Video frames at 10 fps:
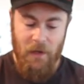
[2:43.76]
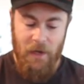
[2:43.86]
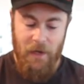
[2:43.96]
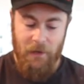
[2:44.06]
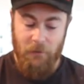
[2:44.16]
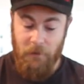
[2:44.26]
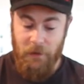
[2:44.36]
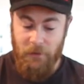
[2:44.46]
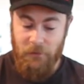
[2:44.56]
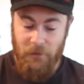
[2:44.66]
And it
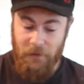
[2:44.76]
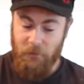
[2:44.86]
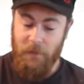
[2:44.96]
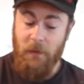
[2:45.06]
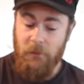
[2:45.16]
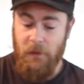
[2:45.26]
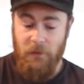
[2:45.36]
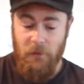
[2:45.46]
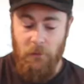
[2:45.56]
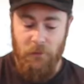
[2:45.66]
really looks nice from the
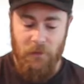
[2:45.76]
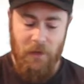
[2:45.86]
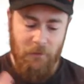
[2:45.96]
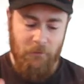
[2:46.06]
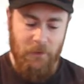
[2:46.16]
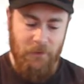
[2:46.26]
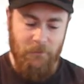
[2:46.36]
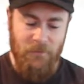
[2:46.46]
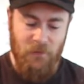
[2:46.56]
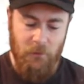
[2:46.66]
outside too. So it kind of really
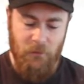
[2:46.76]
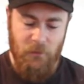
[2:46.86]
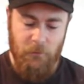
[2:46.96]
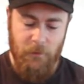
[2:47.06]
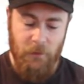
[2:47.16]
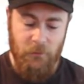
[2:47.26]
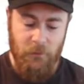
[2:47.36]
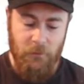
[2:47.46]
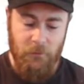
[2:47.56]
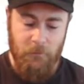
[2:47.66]
serves two
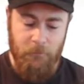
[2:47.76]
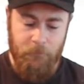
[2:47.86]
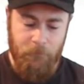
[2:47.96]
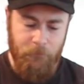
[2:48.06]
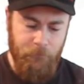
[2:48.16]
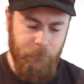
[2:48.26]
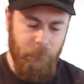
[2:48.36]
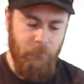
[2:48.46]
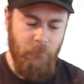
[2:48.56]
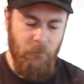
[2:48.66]
functions.
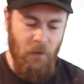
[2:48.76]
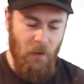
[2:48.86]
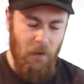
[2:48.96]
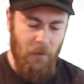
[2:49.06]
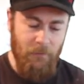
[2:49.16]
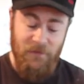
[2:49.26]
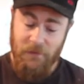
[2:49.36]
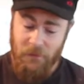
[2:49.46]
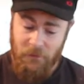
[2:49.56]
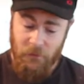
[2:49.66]
Um,
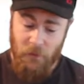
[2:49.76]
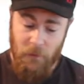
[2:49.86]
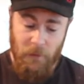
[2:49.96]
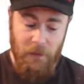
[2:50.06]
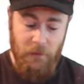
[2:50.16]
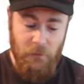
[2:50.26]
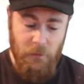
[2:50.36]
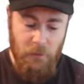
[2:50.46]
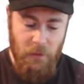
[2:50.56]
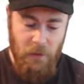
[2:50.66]
since it's the Shaun White
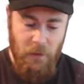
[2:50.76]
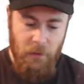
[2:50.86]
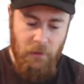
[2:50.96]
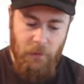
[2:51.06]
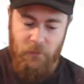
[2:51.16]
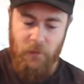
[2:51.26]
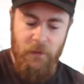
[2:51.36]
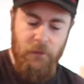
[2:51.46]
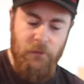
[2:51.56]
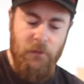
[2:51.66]
edition, comes with
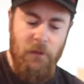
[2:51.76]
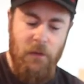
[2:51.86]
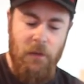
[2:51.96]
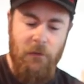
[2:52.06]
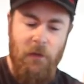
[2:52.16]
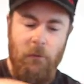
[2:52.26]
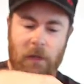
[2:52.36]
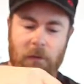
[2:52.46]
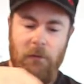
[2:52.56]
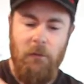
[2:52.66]
this uh, Shaun
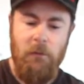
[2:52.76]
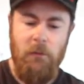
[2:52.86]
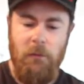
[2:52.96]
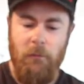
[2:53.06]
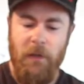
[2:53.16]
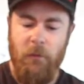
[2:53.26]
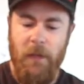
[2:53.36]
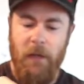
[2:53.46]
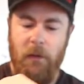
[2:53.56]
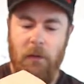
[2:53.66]
White micro
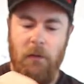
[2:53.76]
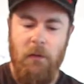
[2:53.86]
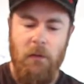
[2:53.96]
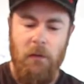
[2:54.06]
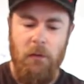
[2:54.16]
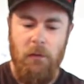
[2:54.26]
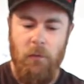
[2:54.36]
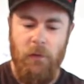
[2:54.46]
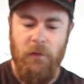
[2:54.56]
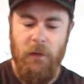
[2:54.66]
bag
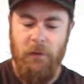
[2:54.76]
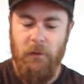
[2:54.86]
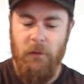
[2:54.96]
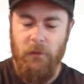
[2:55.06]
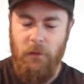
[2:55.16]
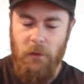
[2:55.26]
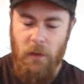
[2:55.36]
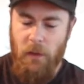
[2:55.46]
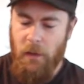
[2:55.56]
which is a nice addition.